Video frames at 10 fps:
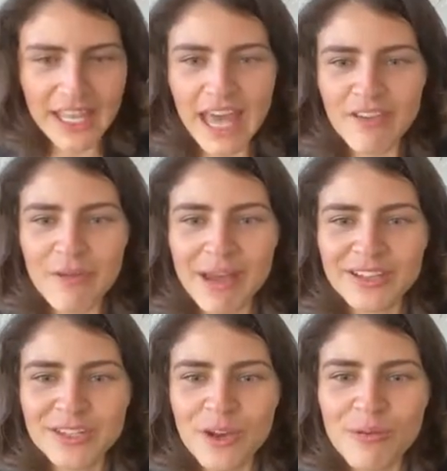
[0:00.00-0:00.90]
have
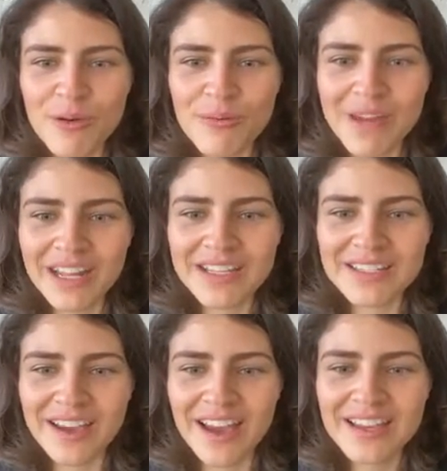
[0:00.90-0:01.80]
about 2 more
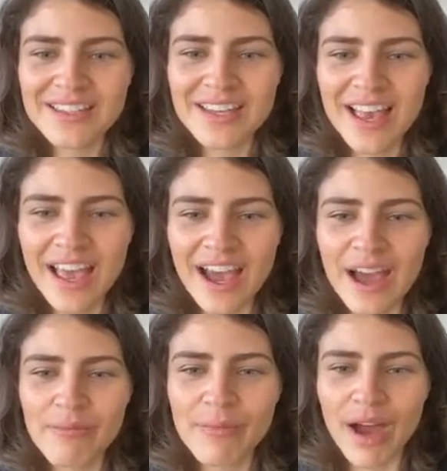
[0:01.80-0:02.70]
minutes, guys, but
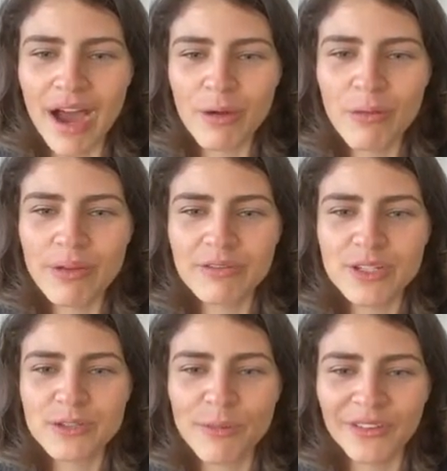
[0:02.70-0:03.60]
I will be
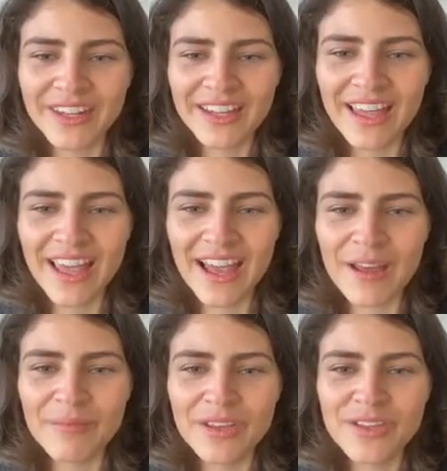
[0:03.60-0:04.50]
responding
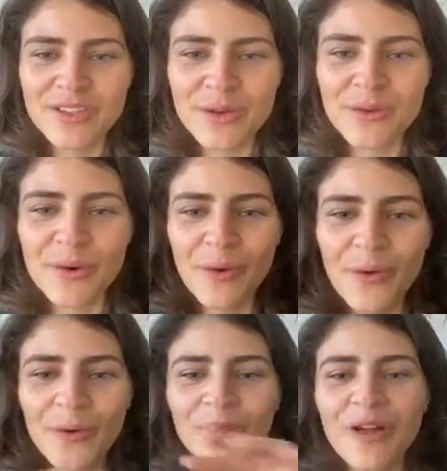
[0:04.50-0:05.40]
to
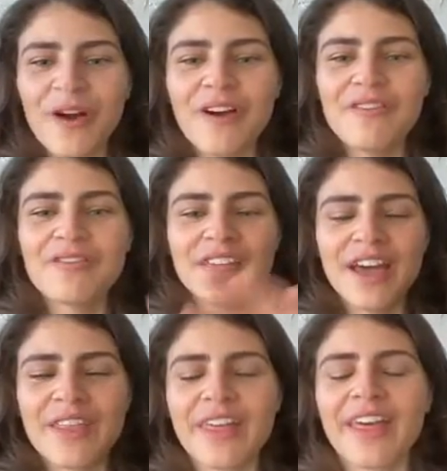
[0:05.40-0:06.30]
all of the
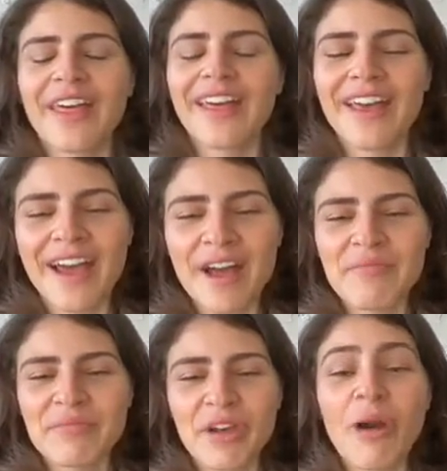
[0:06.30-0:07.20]

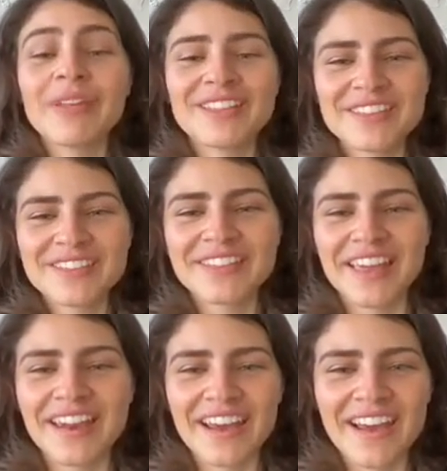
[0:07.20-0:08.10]
other comments that